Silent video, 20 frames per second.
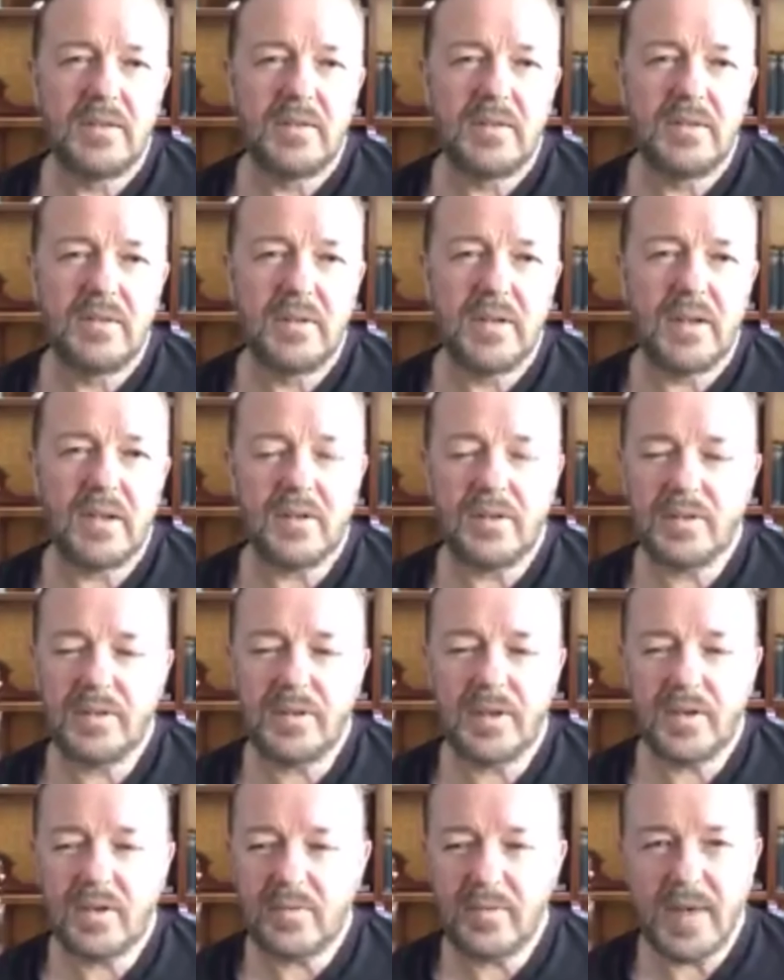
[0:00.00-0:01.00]
I go, "Sorry,
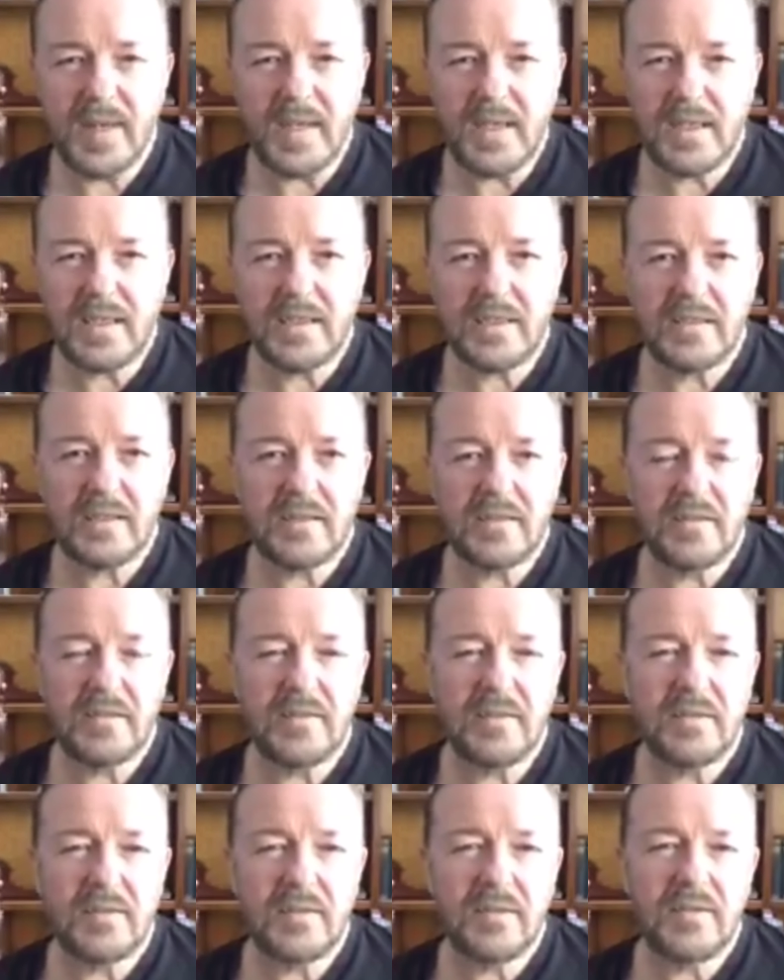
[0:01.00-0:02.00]
mate.
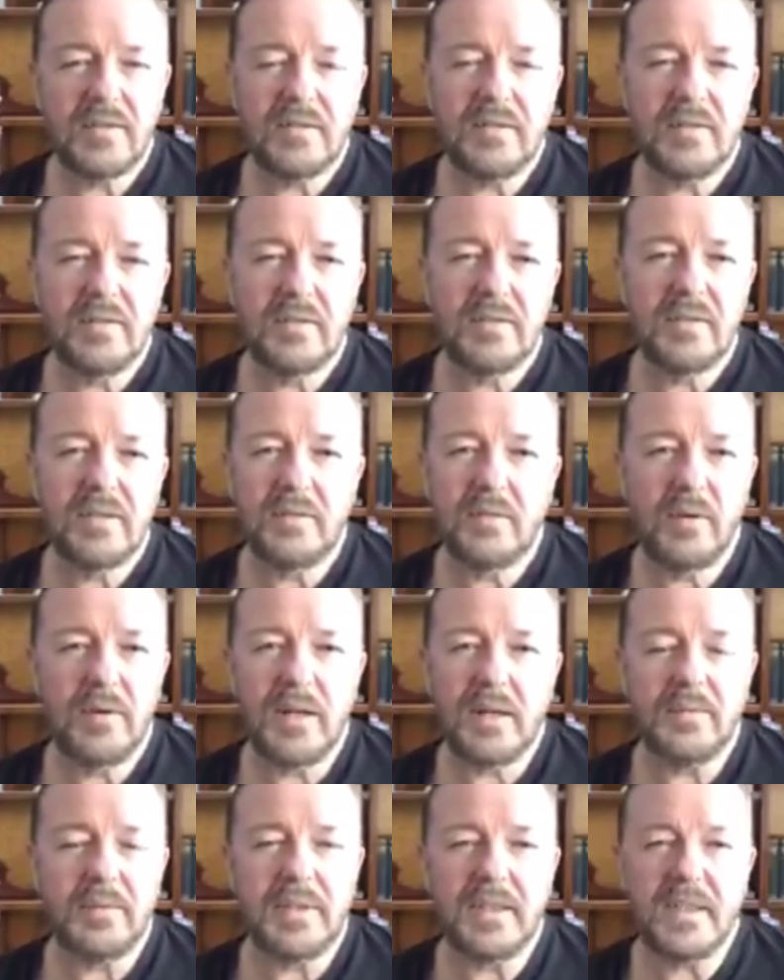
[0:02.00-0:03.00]
It won't
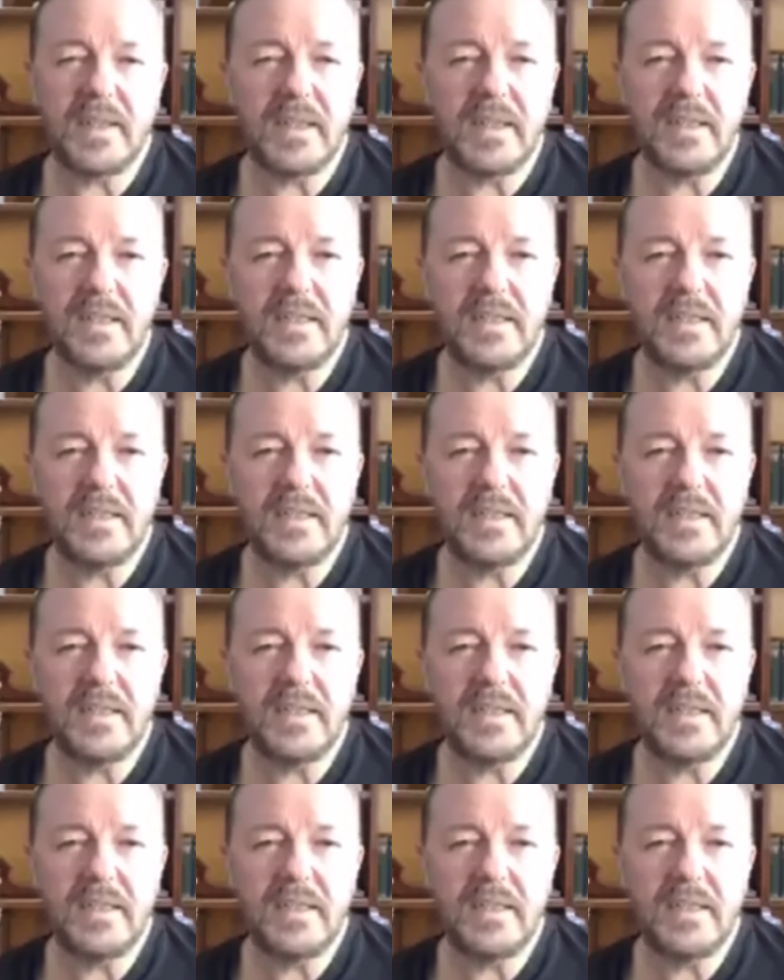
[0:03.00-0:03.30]
happen again."